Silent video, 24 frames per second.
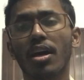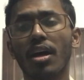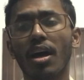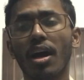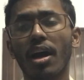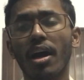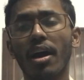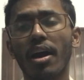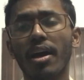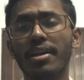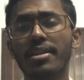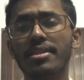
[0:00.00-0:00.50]

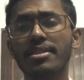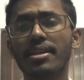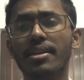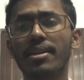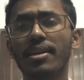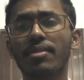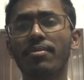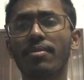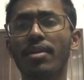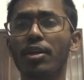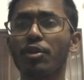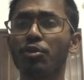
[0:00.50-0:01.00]
R.S.
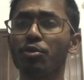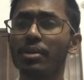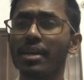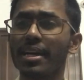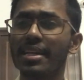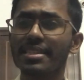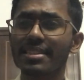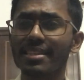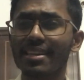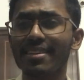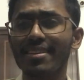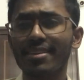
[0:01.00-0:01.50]
Agarwal. You
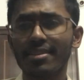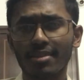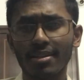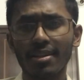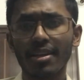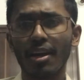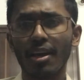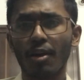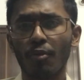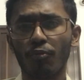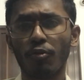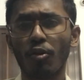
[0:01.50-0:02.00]
guys can
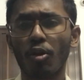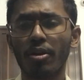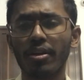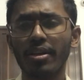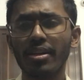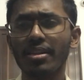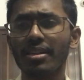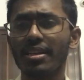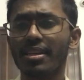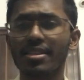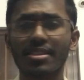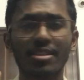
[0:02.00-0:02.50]
literally afford
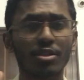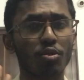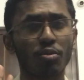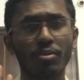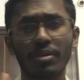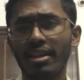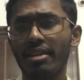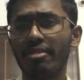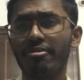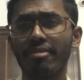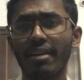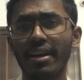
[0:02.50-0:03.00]
it. It's
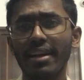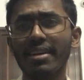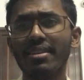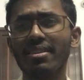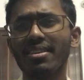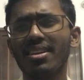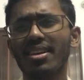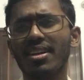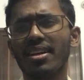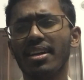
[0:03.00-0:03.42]
totally fine.